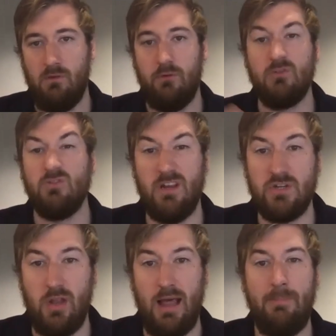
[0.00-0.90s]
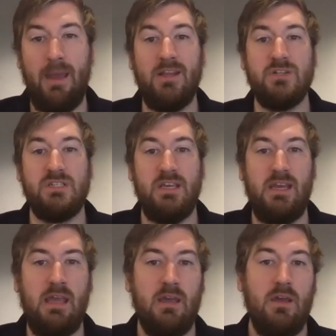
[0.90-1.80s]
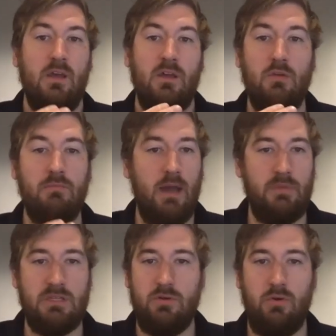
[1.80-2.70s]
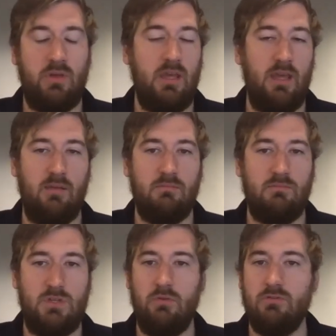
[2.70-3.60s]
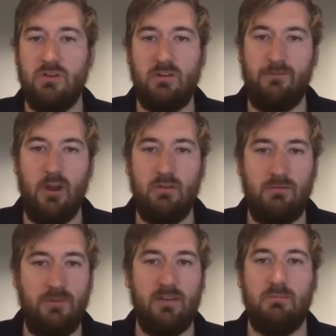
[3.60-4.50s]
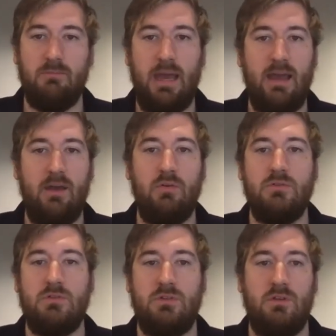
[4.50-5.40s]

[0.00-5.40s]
for a traditional app agency, you might be talking £200,000 to £300,000.